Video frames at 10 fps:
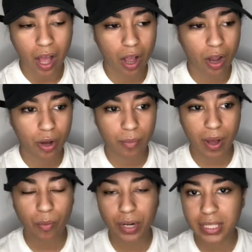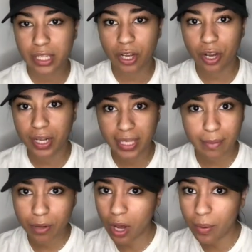Um, I want to tell y'all to
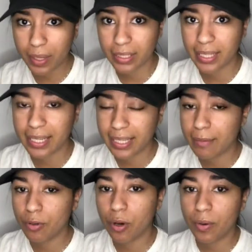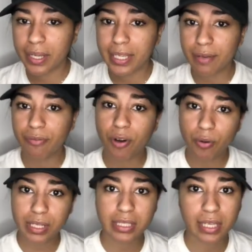keep going. Like, keep going, keep
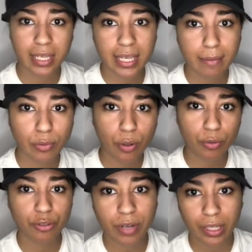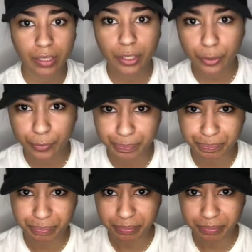focusing, keep doing what you got to do.